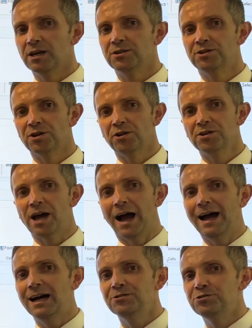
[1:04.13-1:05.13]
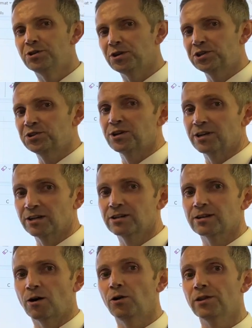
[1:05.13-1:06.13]
done and dusted,
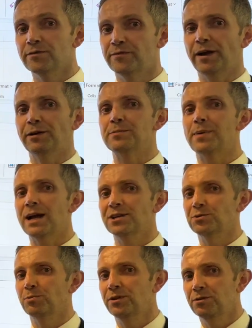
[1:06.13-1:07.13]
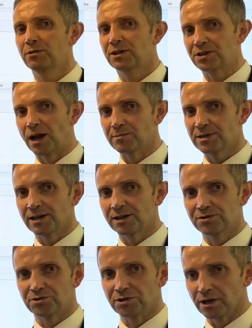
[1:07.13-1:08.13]
and all the very best with your exams,
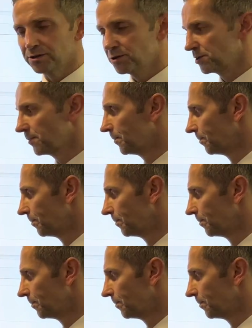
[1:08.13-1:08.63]
ladies and gents.